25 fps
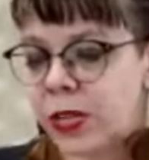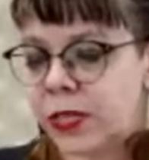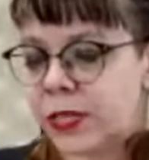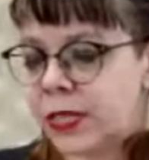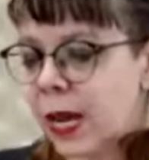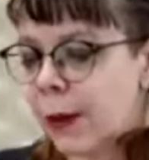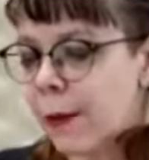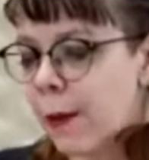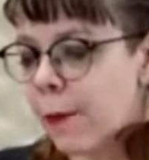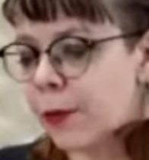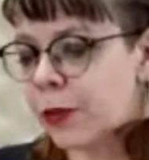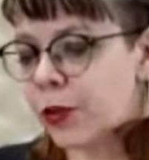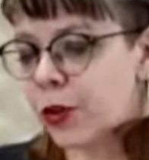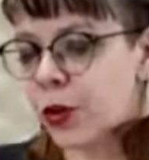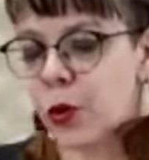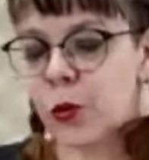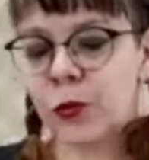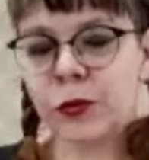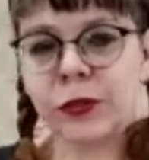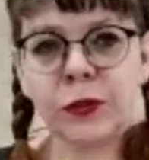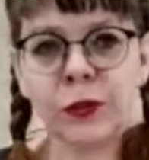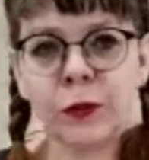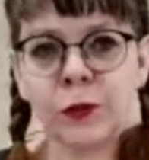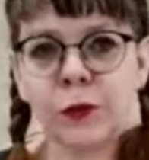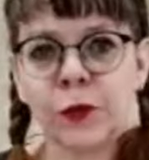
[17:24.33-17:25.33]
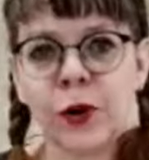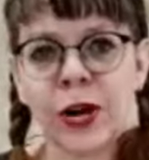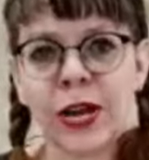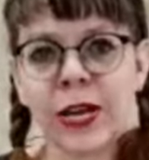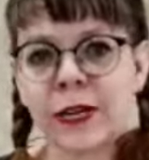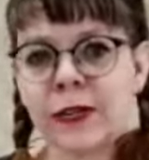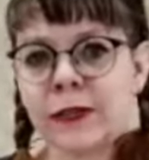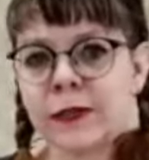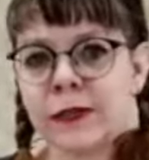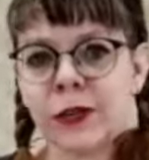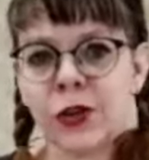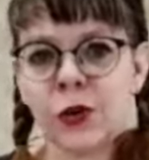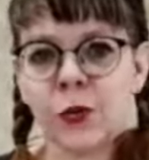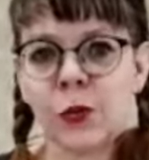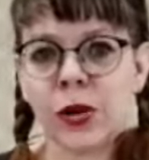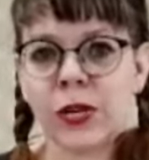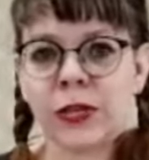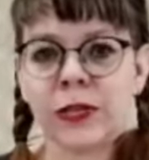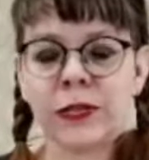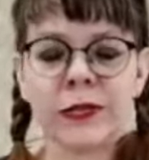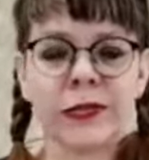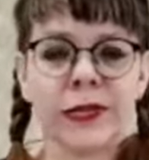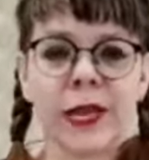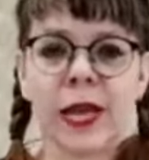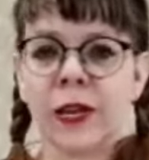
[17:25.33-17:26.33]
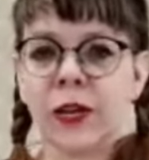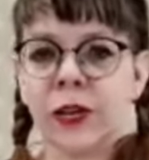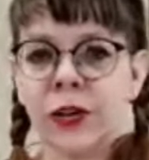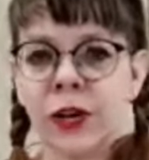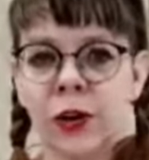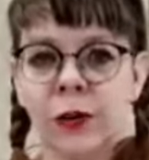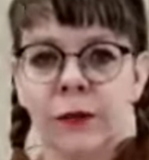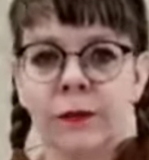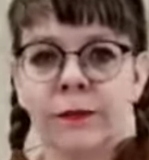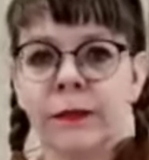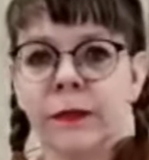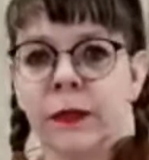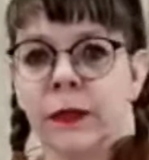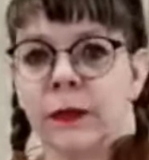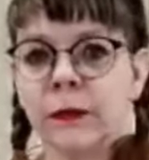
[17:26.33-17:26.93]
wanted to come up with your own little phrase and you wanted to say, you know,